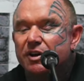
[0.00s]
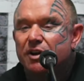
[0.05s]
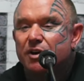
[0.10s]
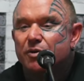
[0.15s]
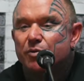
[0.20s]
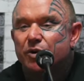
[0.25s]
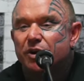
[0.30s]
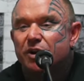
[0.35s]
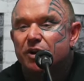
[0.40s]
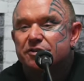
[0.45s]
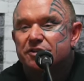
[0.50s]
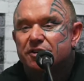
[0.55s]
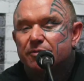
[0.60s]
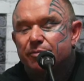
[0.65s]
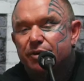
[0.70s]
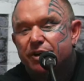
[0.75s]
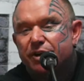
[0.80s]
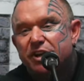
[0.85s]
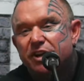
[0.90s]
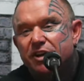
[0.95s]
when I was
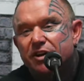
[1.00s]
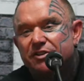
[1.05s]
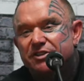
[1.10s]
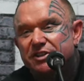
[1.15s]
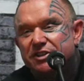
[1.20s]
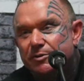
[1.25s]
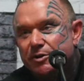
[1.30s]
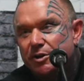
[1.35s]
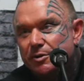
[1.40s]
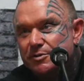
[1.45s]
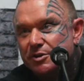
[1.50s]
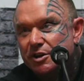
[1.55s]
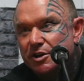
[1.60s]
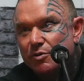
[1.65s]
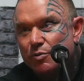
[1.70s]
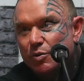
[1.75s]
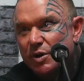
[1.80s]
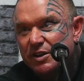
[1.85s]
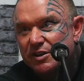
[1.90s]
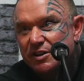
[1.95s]
competing, I'd sometimes
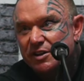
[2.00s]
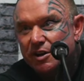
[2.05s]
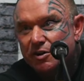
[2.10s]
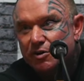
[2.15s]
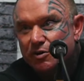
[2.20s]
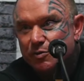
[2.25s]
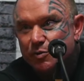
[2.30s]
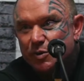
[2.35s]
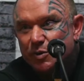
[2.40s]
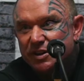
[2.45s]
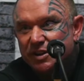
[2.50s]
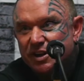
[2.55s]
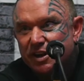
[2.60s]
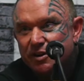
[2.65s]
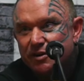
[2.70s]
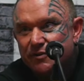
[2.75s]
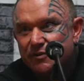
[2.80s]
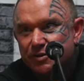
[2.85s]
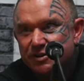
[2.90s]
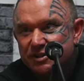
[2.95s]
go one day on, one
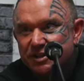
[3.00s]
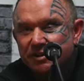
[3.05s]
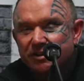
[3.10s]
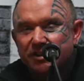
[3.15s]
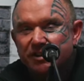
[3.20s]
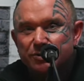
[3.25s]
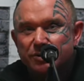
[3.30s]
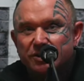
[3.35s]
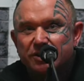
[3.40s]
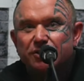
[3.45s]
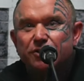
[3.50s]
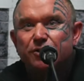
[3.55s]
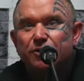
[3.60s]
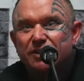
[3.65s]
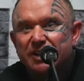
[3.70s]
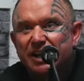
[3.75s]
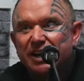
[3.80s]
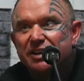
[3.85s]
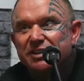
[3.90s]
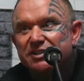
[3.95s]
day off, because sometimes when you do
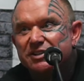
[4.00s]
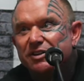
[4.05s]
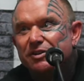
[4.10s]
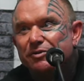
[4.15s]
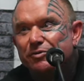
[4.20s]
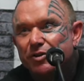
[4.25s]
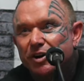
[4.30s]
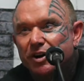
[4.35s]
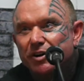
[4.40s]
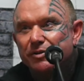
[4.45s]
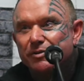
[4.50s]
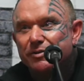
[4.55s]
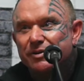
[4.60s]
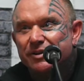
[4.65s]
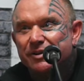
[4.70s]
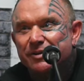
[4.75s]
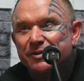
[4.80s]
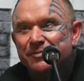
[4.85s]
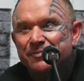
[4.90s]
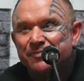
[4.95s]
days in a row,
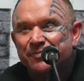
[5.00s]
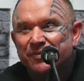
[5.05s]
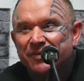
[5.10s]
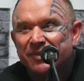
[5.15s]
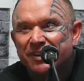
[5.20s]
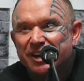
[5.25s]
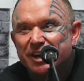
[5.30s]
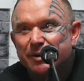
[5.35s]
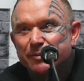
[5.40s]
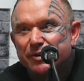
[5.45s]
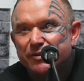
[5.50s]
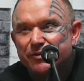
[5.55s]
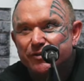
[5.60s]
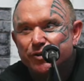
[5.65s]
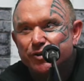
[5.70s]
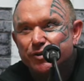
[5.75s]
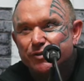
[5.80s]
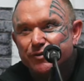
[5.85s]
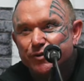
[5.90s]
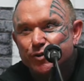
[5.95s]
come the
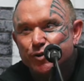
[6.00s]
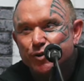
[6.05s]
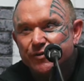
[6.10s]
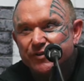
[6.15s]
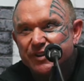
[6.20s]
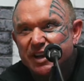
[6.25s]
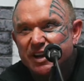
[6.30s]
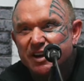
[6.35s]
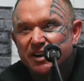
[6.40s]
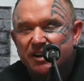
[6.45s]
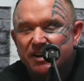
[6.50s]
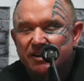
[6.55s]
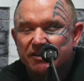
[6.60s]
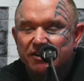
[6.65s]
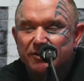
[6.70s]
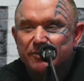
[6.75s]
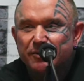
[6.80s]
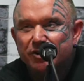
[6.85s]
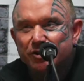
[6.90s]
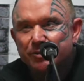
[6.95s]
third, fourth day, you're like,
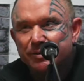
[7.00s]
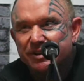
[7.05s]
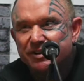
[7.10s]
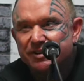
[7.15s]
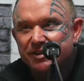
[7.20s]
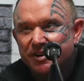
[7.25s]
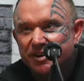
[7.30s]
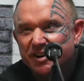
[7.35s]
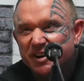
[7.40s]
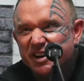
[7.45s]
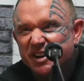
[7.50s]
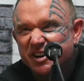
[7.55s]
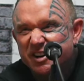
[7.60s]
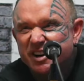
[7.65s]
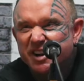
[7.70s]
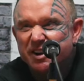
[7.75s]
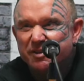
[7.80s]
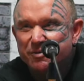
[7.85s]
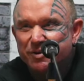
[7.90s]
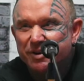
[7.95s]
oh, I'm a little bit tired,
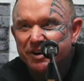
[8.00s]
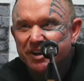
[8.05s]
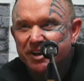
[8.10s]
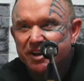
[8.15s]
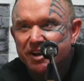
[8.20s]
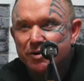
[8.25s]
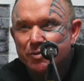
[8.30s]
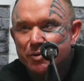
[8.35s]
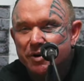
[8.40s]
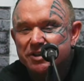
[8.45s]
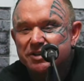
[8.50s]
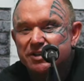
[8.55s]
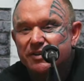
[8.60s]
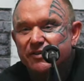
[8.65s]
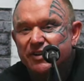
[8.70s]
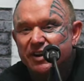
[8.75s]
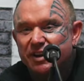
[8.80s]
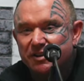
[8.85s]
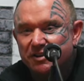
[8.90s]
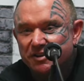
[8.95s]
I don't want to go. Whereas
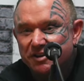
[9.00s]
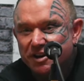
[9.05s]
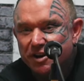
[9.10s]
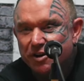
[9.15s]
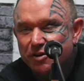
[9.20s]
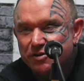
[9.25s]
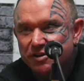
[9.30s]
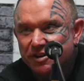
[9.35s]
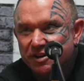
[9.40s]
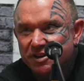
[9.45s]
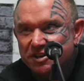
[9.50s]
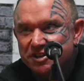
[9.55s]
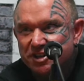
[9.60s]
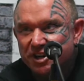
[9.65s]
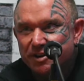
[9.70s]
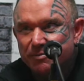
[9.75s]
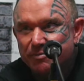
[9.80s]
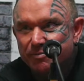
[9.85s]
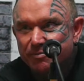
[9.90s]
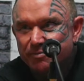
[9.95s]
if you go to the
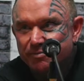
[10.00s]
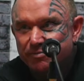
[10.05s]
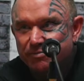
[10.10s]
gym,